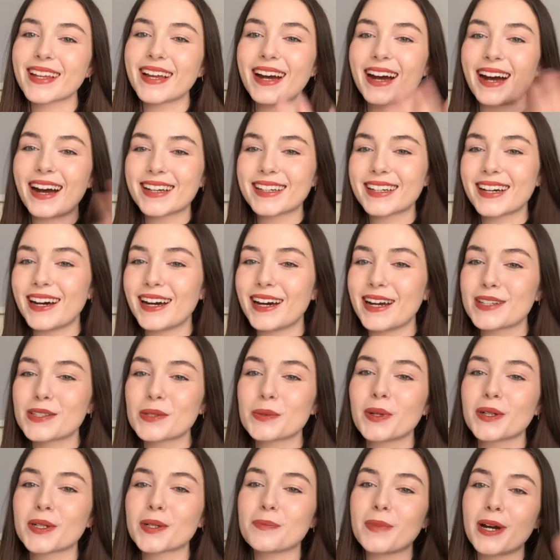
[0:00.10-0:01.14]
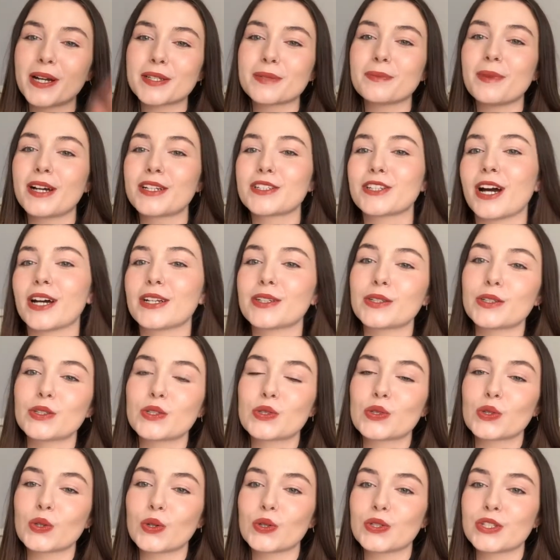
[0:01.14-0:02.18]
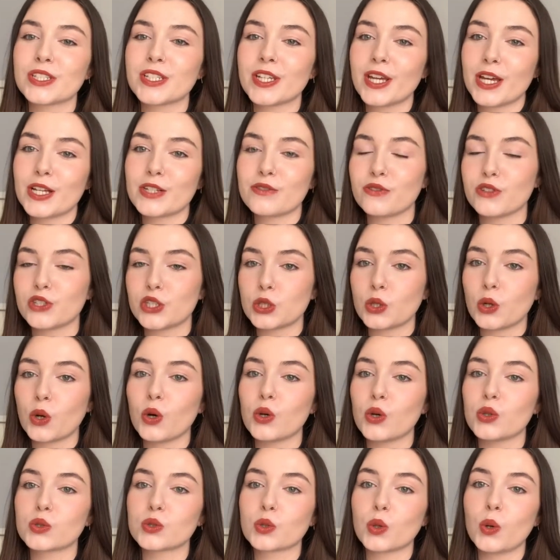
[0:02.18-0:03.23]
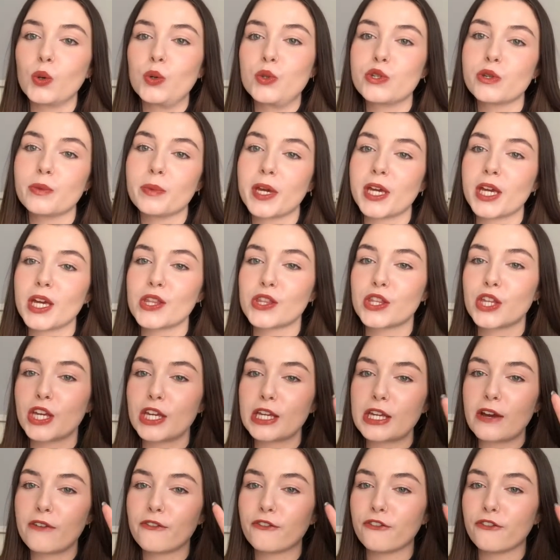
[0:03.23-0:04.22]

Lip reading: Hi guys, welcome back to my channel. So today's video is going to be the